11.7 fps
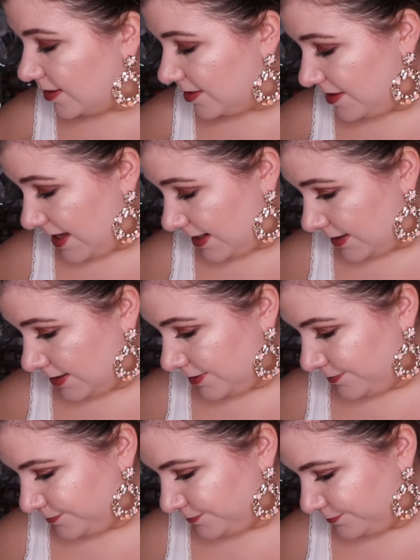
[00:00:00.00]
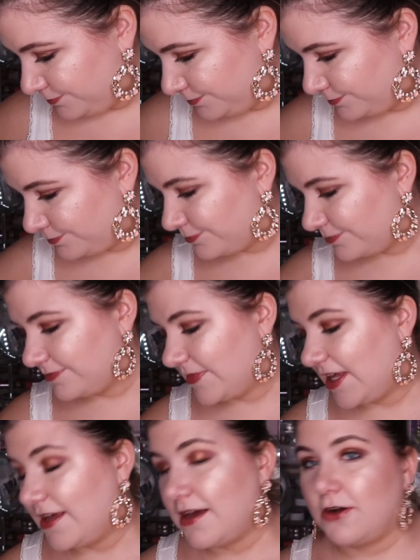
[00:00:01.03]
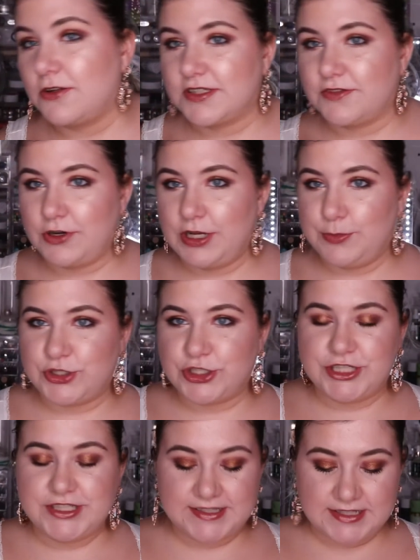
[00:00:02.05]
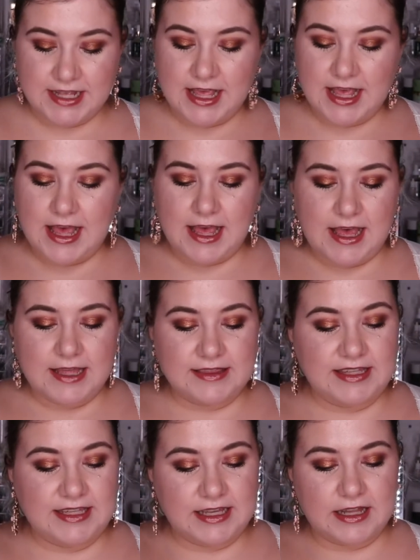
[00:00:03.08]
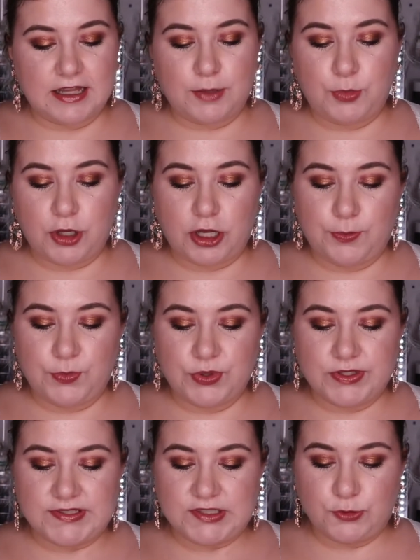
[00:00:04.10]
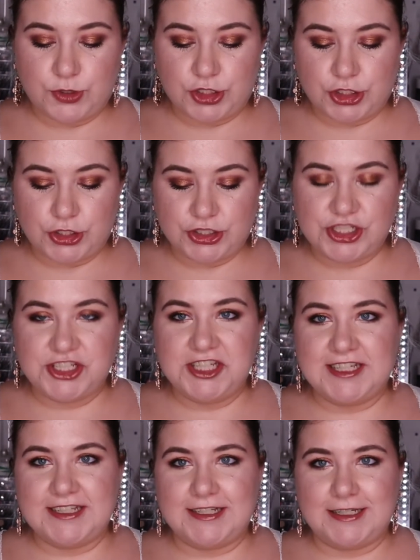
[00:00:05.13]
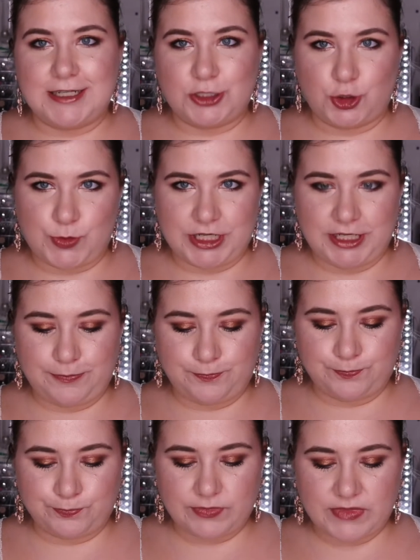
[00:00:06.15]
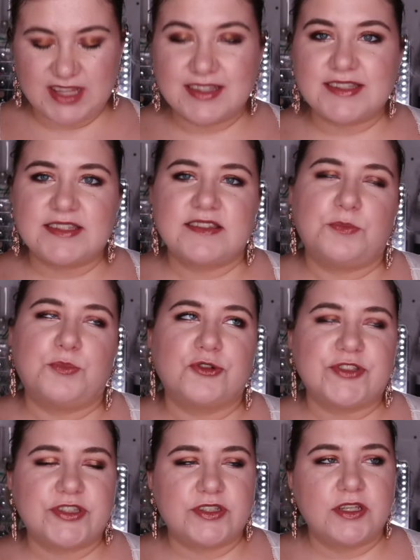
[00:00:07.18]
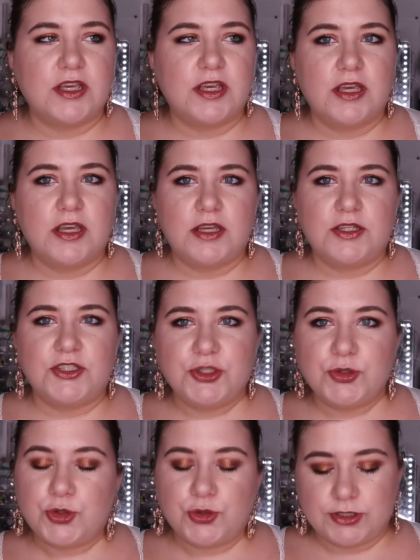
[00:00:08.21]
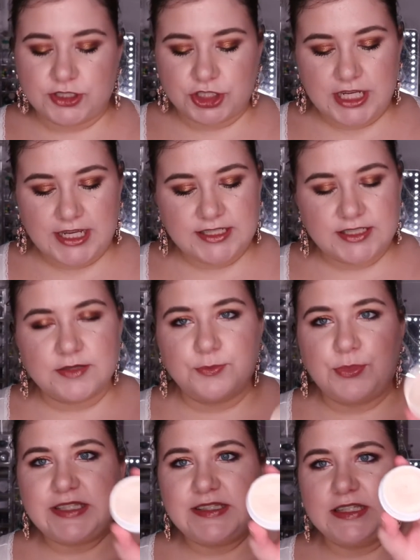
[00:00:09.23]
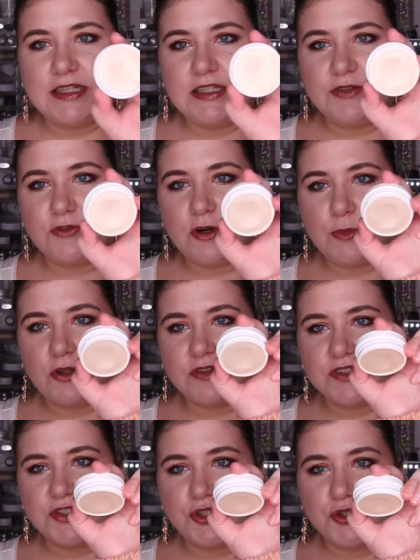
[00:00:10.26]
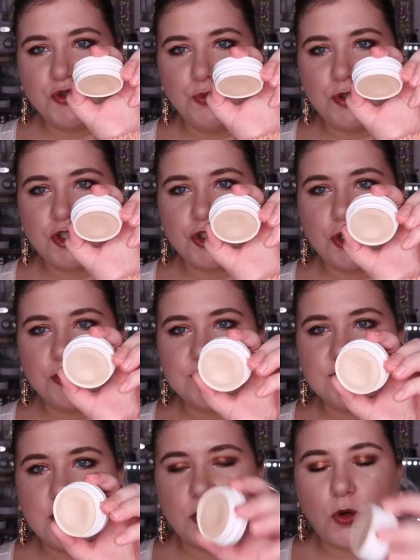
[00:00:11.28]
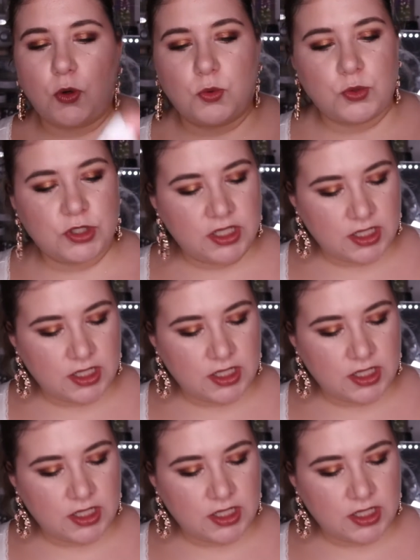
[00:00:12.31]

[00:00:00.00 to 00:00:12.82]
Then, also very ambitious, the Colourpop Super Shock Cheek in Lunch Money. This is the most neutral shade basically from all the Super Shocks I own,